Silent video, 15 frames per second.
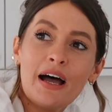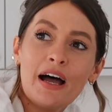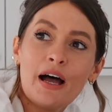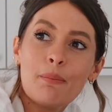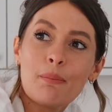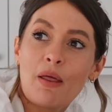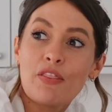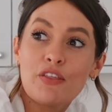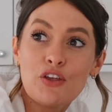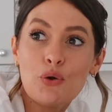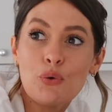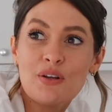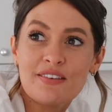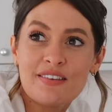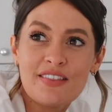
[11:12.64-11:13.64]
um, like the
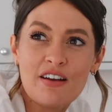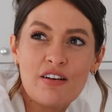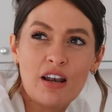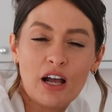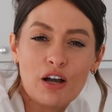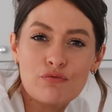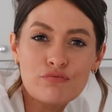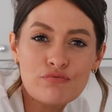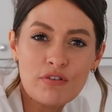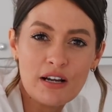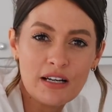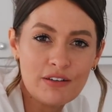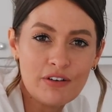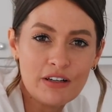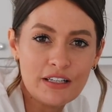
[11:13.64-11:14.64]
units in there are like a
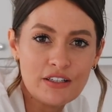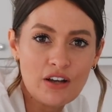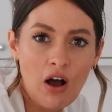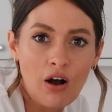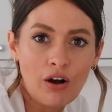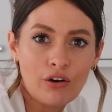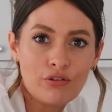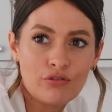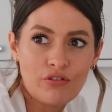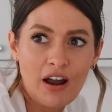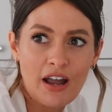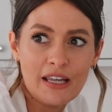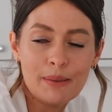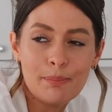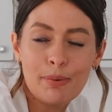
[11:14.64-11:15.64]
really really dark
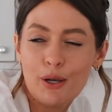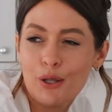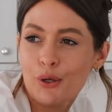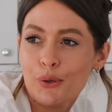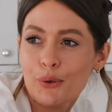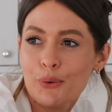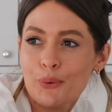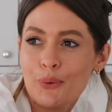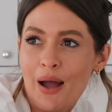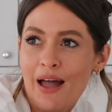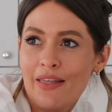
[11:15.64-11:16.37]
grey blue